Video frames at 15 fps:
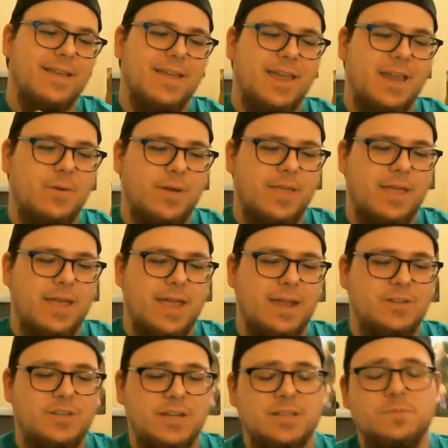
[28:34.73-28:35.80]
Anyway, yeah,
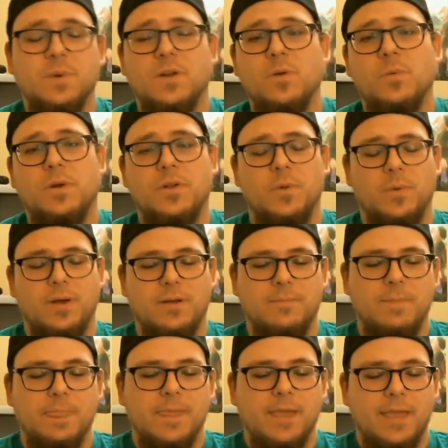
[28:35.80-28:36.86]
AGS model 101.
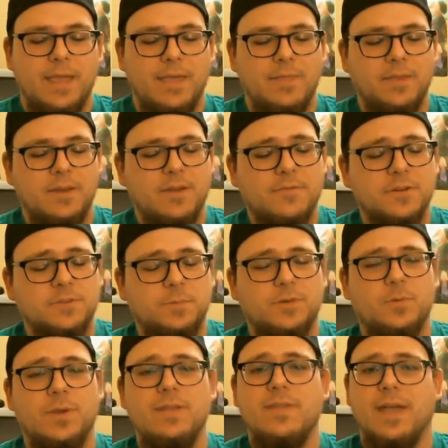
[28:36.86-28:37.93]
And the difference
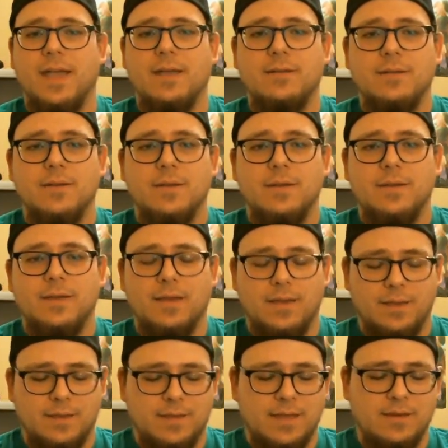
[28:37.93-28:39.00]
between that
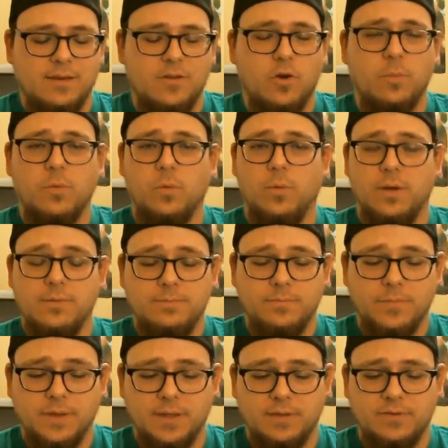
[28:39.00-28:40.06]
and the normal one
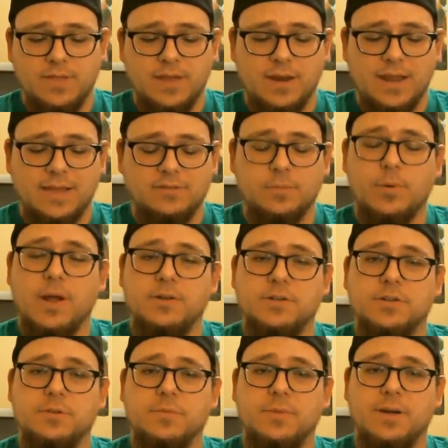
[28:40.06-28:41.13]
is that it
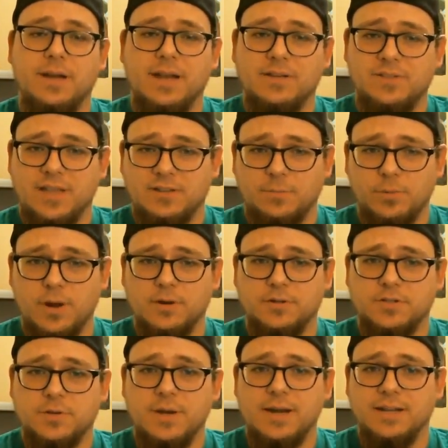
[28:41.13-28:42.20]
actually has a brighter
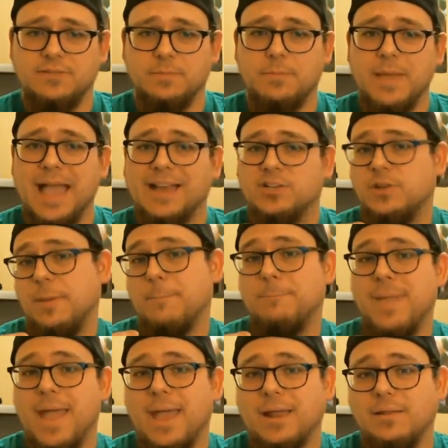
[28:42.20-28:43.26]
screen. It's actually
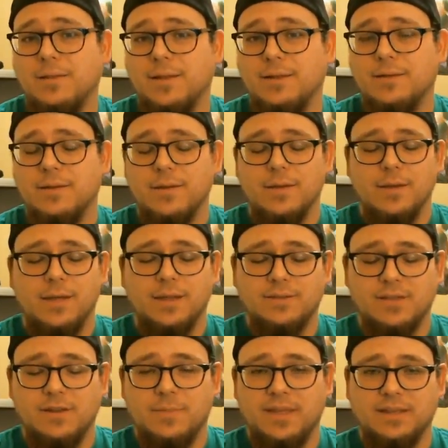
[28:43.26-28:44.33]
backlit
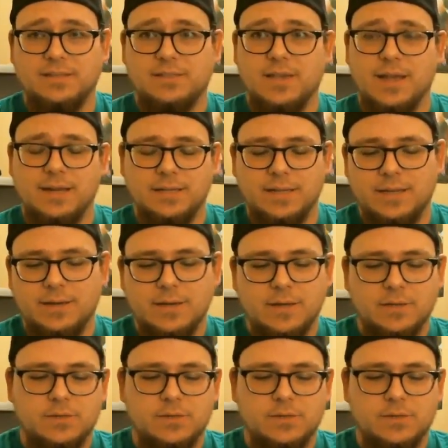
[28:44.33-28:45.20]
instead of being side lit.